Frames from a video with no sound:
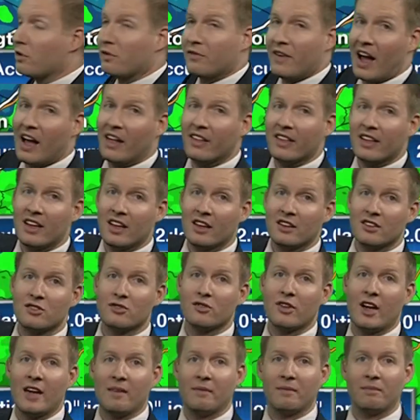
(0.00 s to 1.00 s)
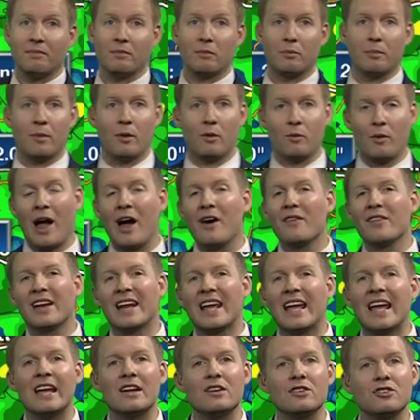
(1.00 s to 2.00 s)
Valley yesterday, around an
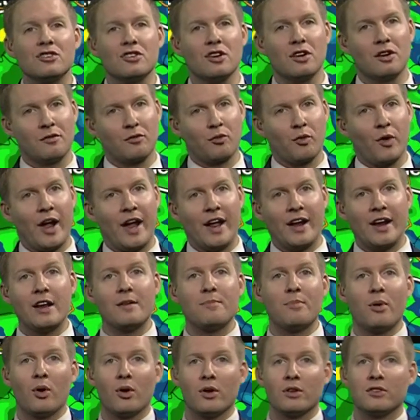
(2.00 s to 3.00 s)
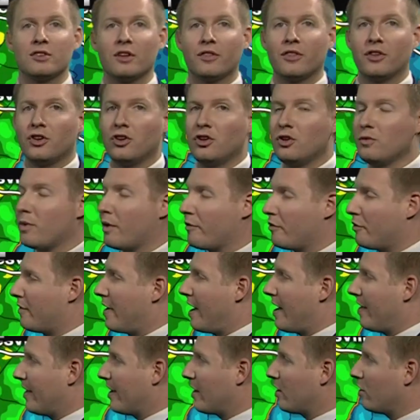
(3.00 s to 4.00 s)
inch of rain in parts of the New River
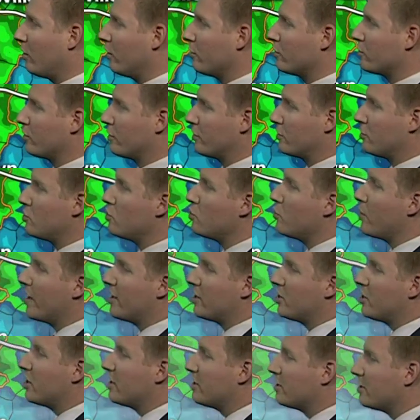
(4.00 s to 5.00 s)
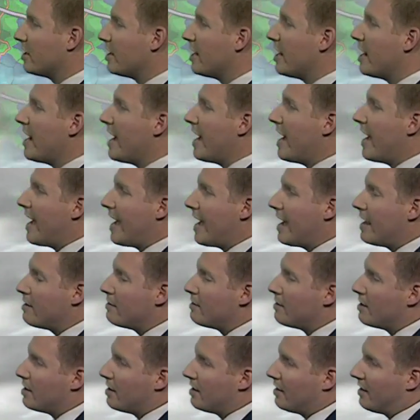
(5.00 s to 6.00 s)
Valley, closer to two inches
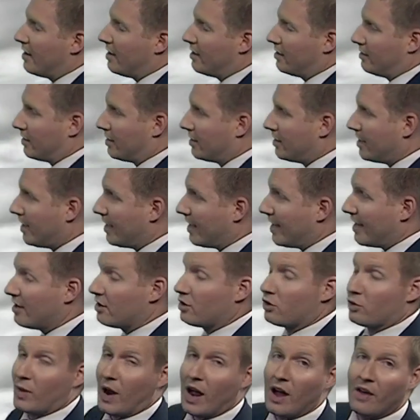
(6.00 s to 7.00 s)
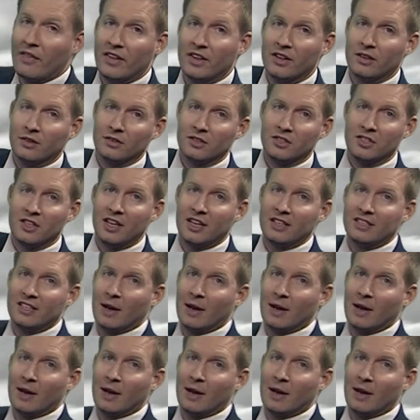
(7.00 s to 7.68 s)
in the Hill City, in and around the Hill City.